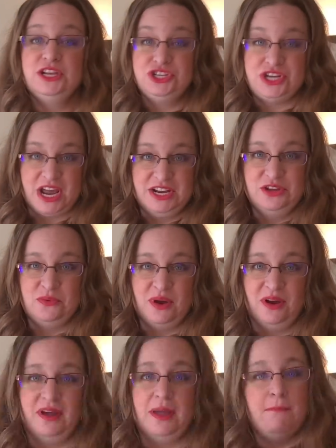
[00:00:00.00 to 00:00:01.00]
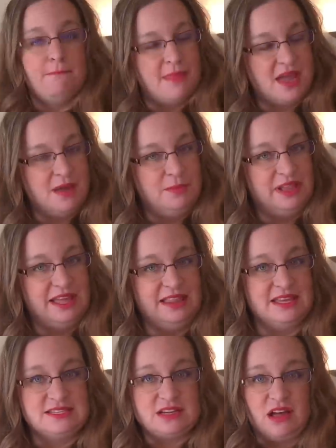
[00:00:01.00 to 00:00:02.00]
January mega
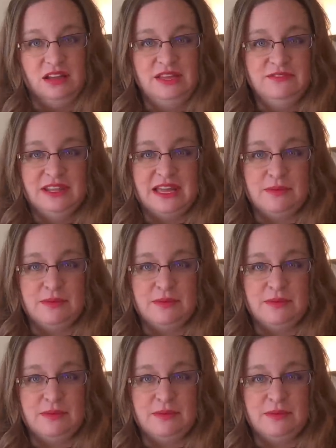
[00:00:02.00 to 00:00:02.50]
playlist. I'll leave a link